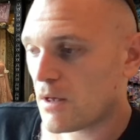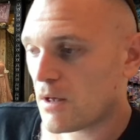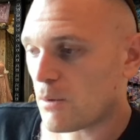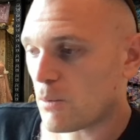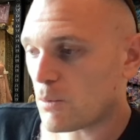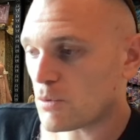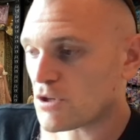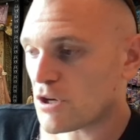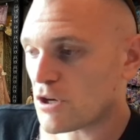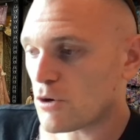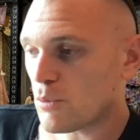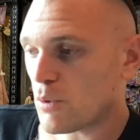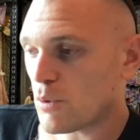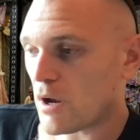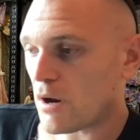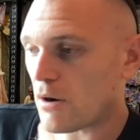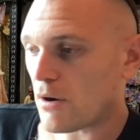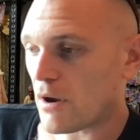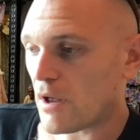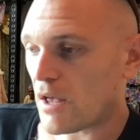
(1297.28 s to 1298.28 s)
I Won't tell you
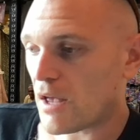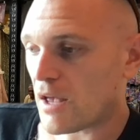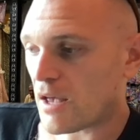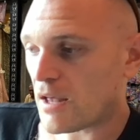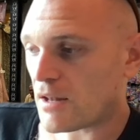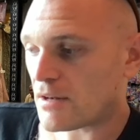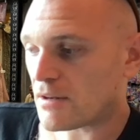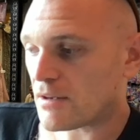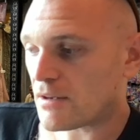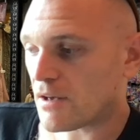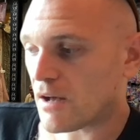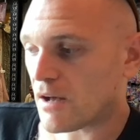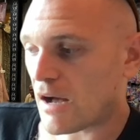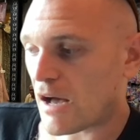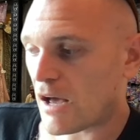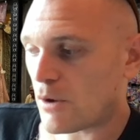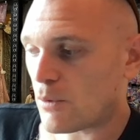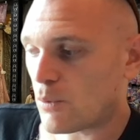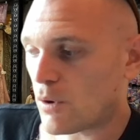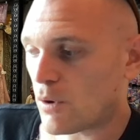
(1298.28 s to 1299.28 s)
where. And
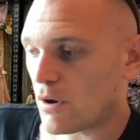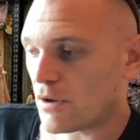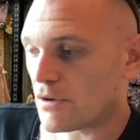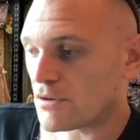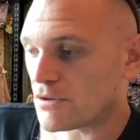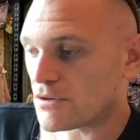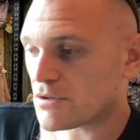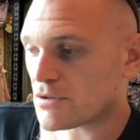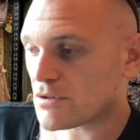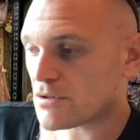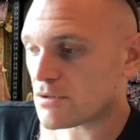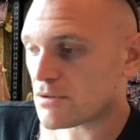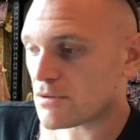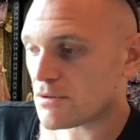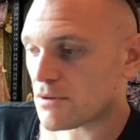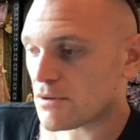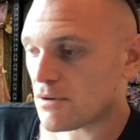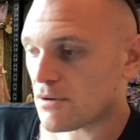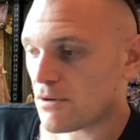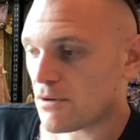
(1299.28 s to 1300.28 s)
I was
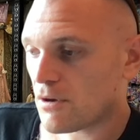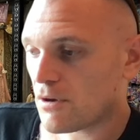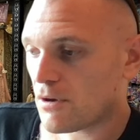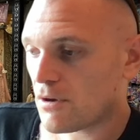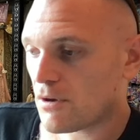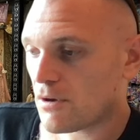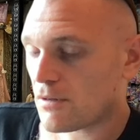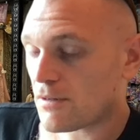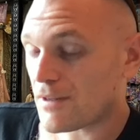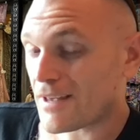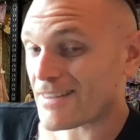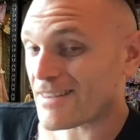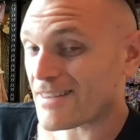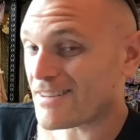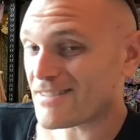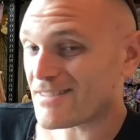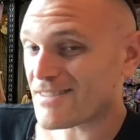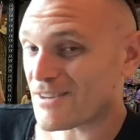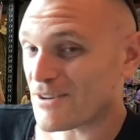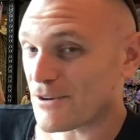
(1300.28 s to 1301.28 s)
not
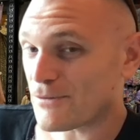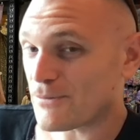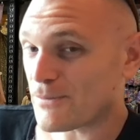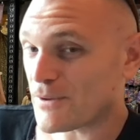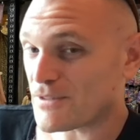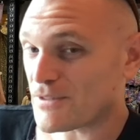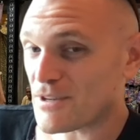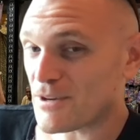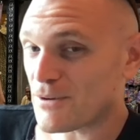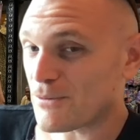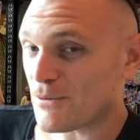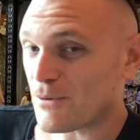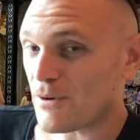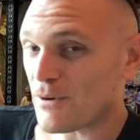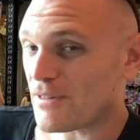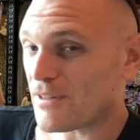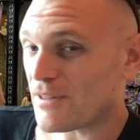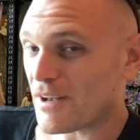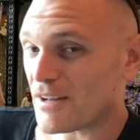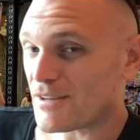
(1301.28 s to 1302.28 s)
that it's a government secret or
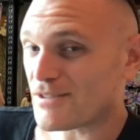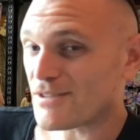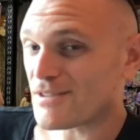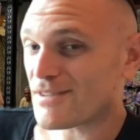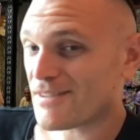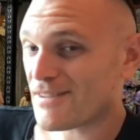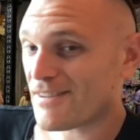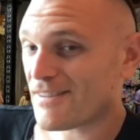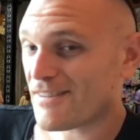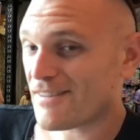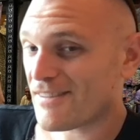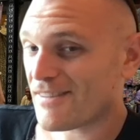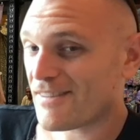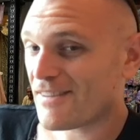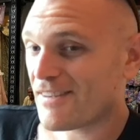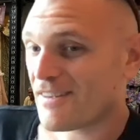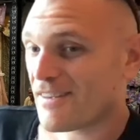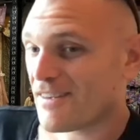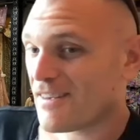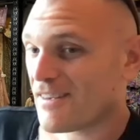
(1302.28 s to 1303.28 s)
anything. I just
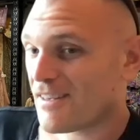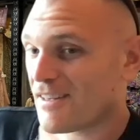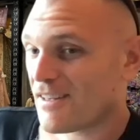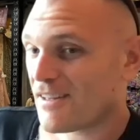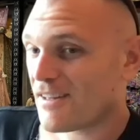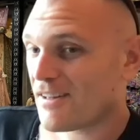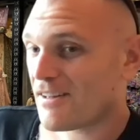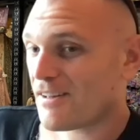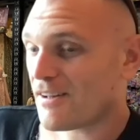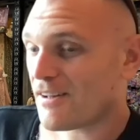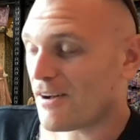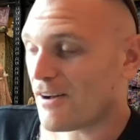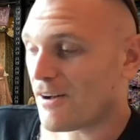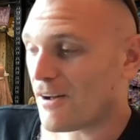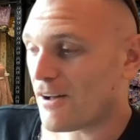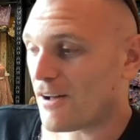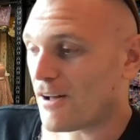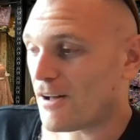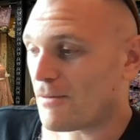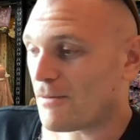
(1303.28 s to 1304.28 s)

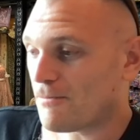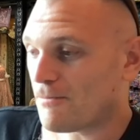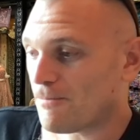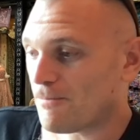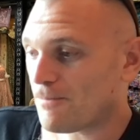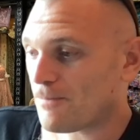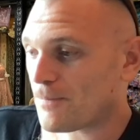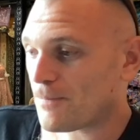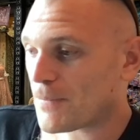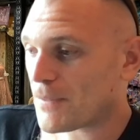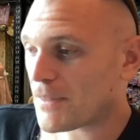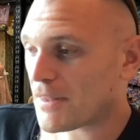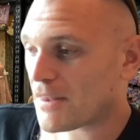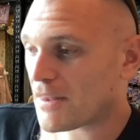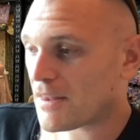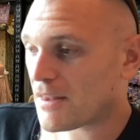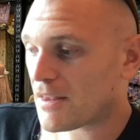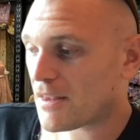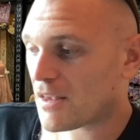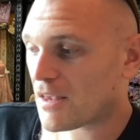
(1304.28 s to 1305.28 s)
um
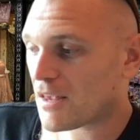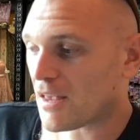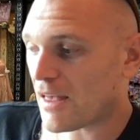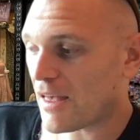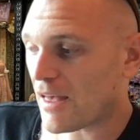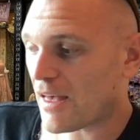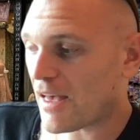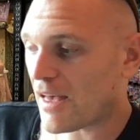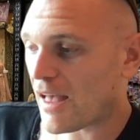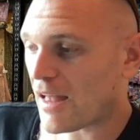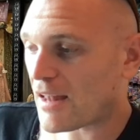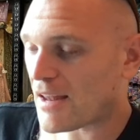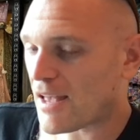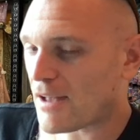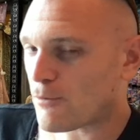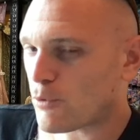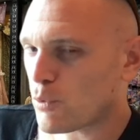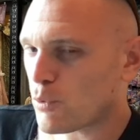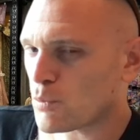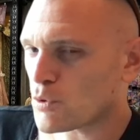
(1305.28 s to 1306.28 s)
and
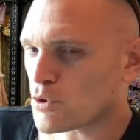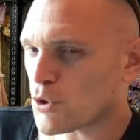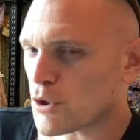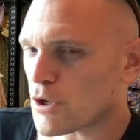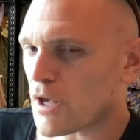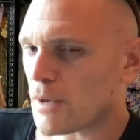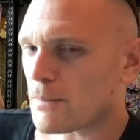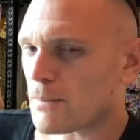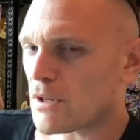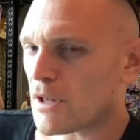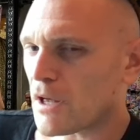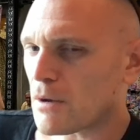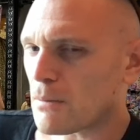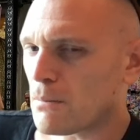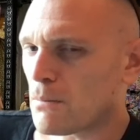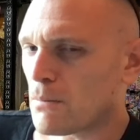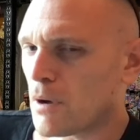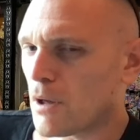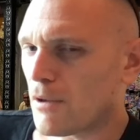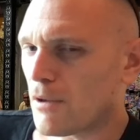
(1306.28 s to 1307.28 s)
everyone was looking at me like a
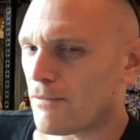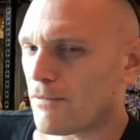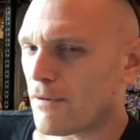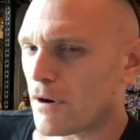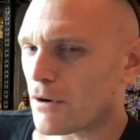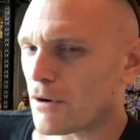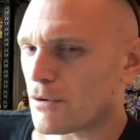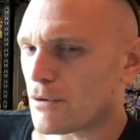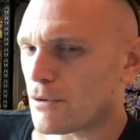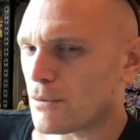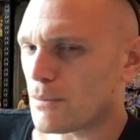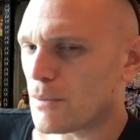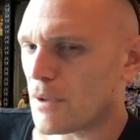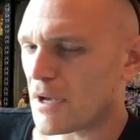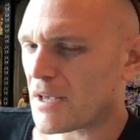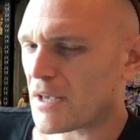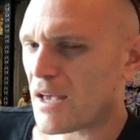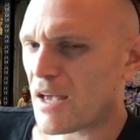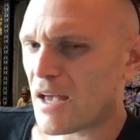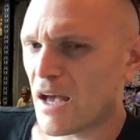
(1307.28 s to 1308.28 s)
motherfucker, dude.
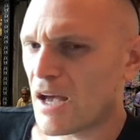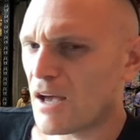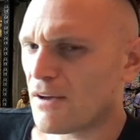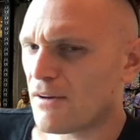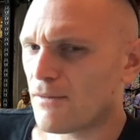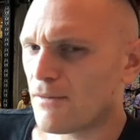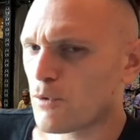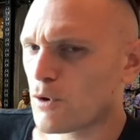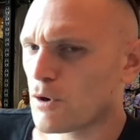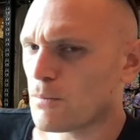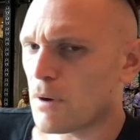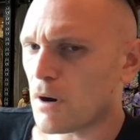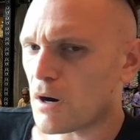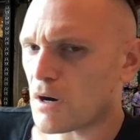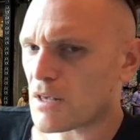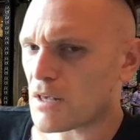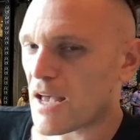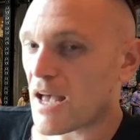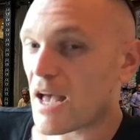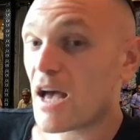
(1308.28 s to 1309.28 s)
Like
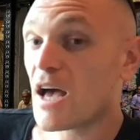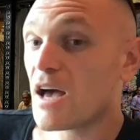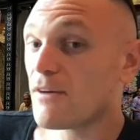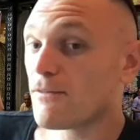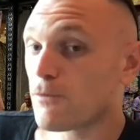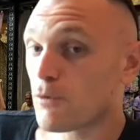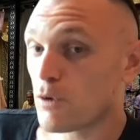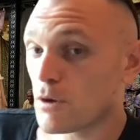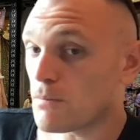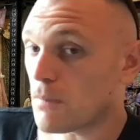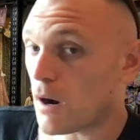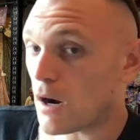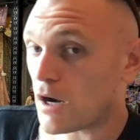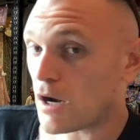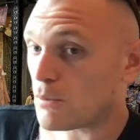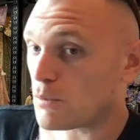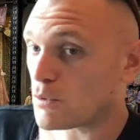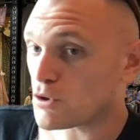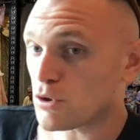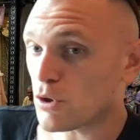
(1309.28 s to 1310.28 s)
everybody,
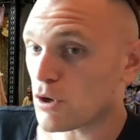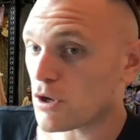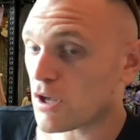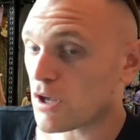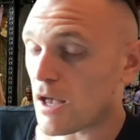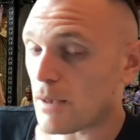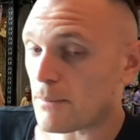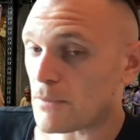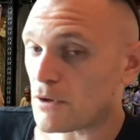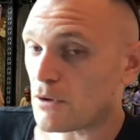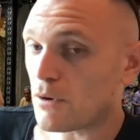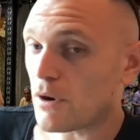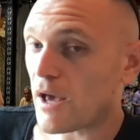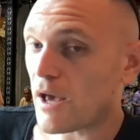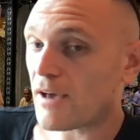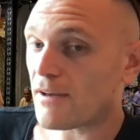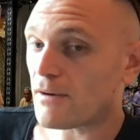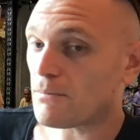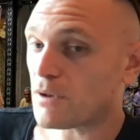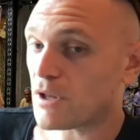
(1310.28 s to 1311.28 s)
everybody was looking at me, dude. I
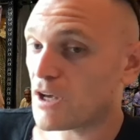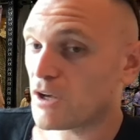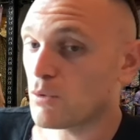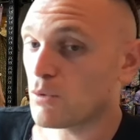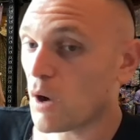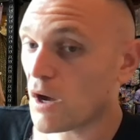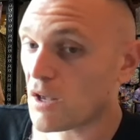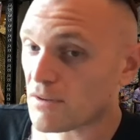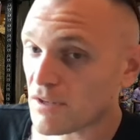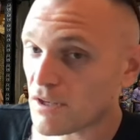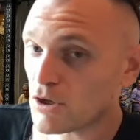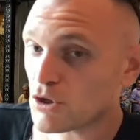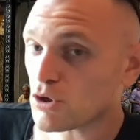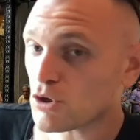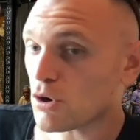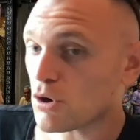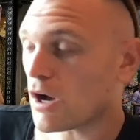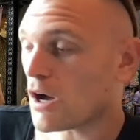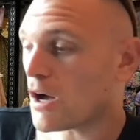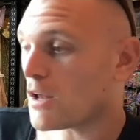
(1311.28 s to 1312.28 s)
had a plain white
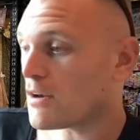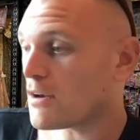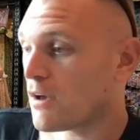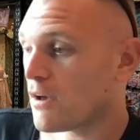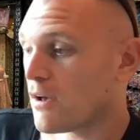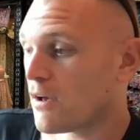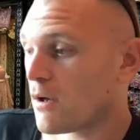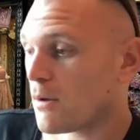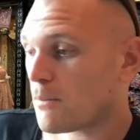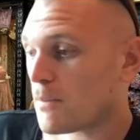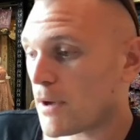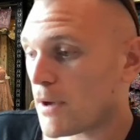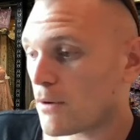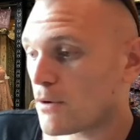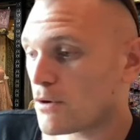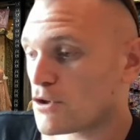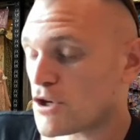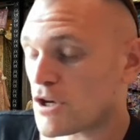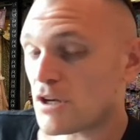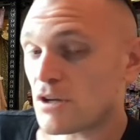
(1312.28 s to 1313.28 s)
t-shirt on
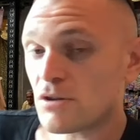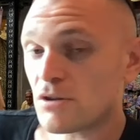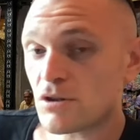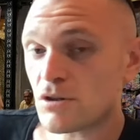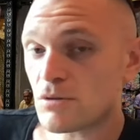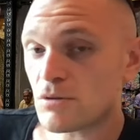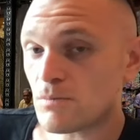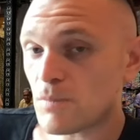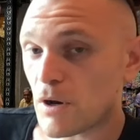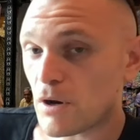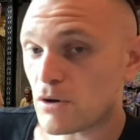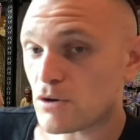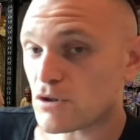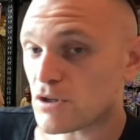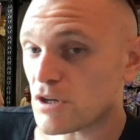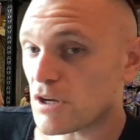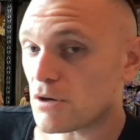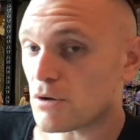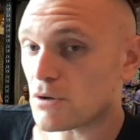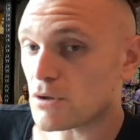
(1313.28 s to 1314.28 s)
pair of jeans and pair of
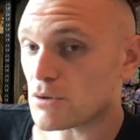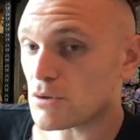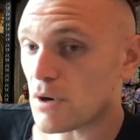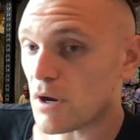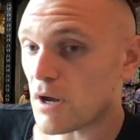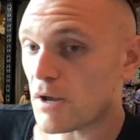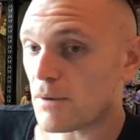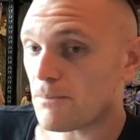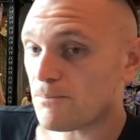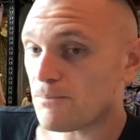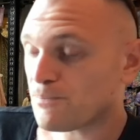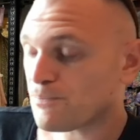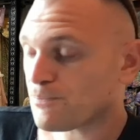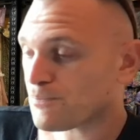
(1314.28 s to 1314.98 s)
sneakers, right?